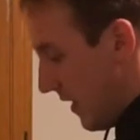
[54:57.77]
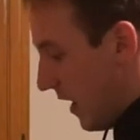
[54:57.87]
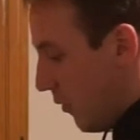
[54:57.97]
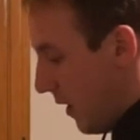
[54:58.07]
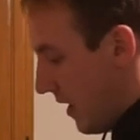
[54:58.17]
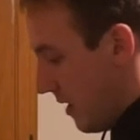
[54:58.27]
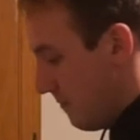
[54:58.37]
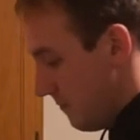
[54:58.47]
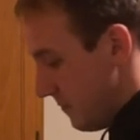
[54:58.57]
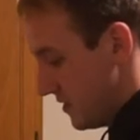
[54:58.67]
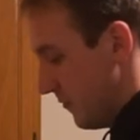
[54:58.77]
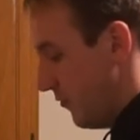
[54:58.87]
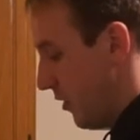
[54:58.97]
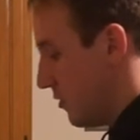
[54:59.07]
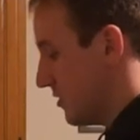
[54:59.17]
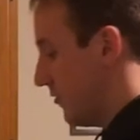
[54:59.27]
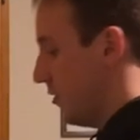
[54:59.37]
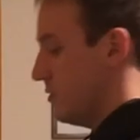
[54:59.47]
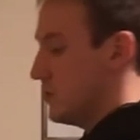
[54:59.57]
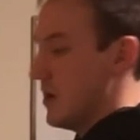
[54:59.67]
then I weigh up some frozen
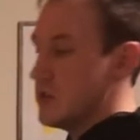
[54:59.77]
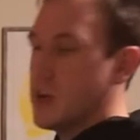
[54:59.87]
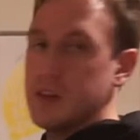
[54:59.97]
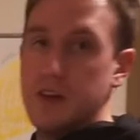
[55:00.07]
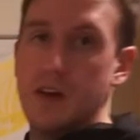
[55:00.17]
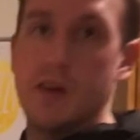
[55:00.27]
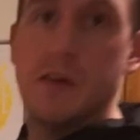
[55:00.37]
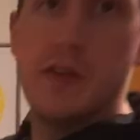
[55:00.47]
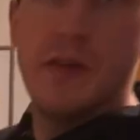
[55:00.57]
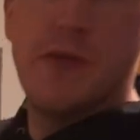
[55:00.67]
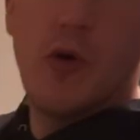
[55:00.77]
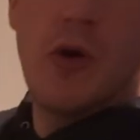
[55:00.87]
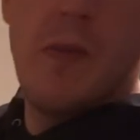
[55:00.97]
fruit. So I just got the four